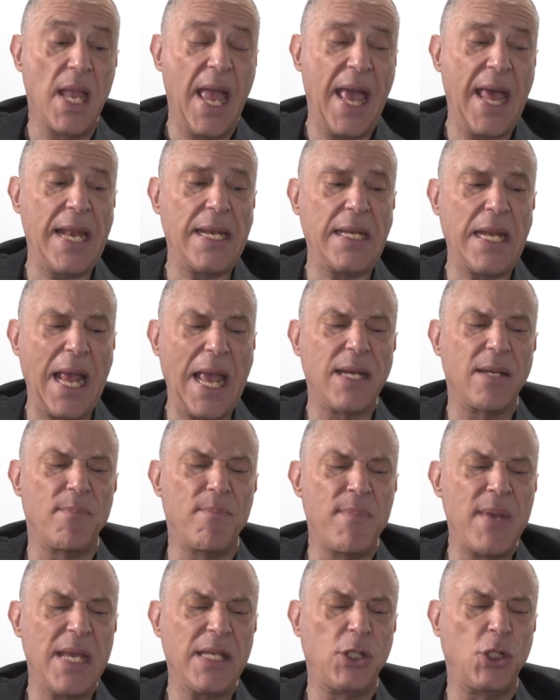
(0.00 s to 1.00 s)
And
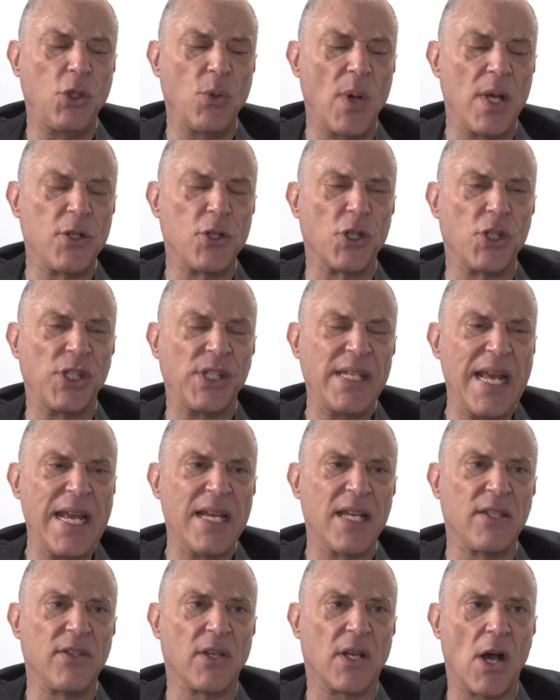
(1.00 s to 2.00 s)
it makes you
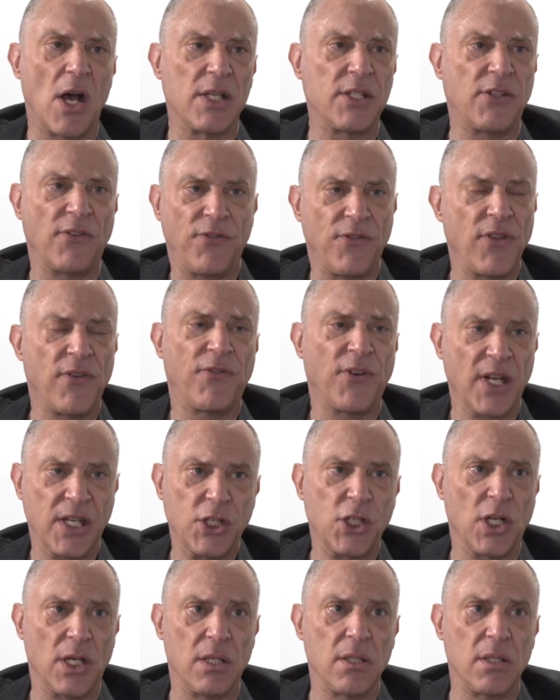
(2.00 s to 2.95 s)
understand the cost of friction.